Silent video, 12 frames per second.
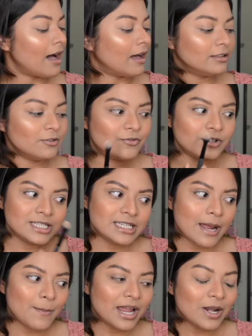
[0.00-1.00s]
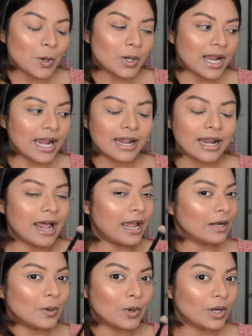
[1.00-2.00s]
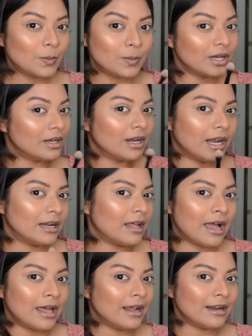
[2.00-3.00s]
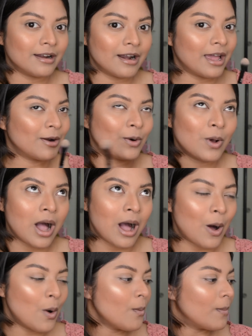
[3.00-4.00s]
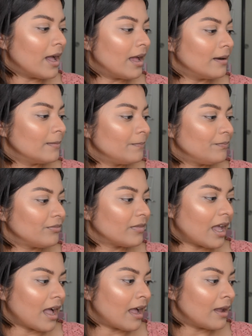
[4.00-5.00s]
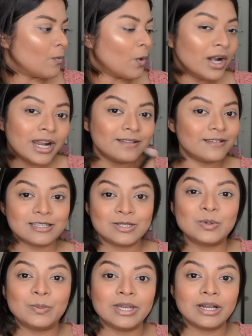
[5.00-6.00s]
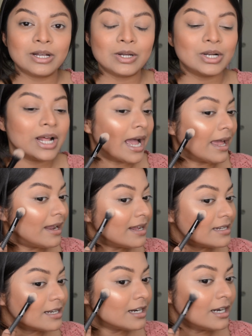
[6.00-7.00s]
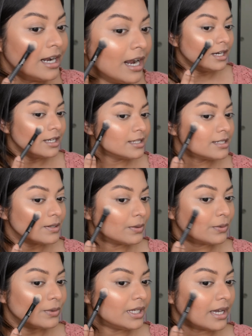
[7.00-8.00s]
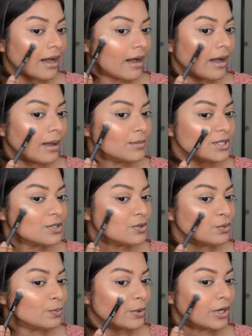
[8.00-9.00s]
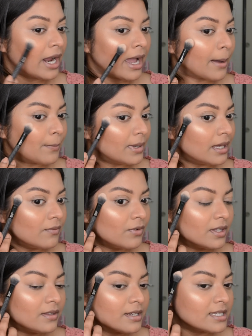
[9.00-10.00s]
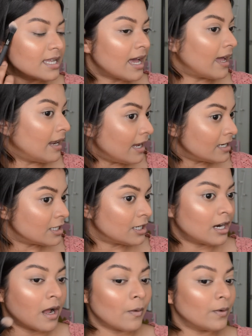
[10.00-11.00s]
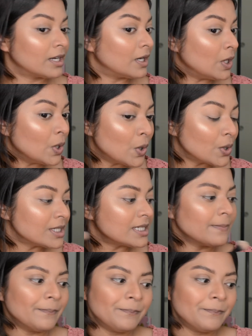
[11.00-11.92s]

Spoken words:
The first time I looked at it, I knew it would be a great highlighter. I don't know how, but I wanted this to be a good highlighter. So yeah, I'm super happy with this highlighter, how it looks.